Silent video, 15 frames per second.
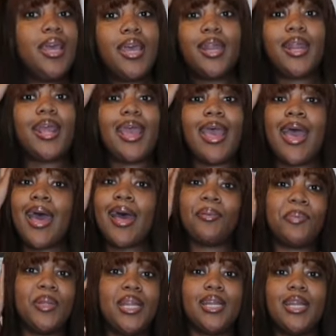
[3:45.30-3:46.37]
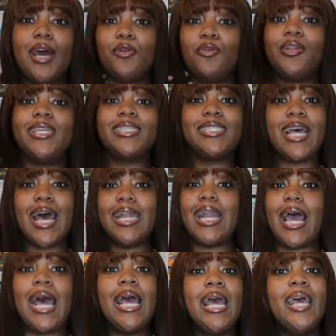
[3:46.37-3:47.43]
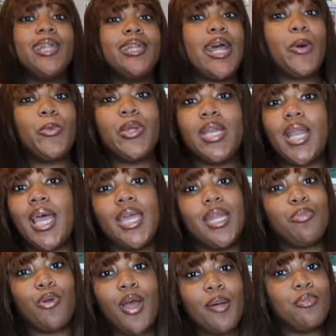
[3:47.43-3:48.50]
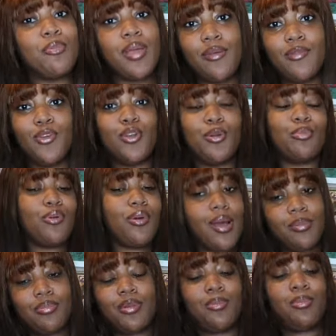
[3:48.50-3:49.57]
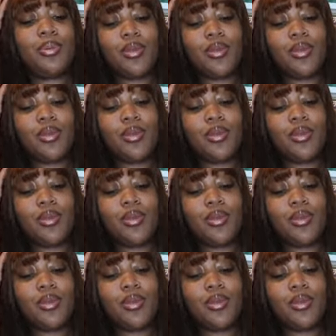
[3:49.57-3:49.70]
It ain't happening. Not on this side. Not not with Niya the problem heavy on a problem,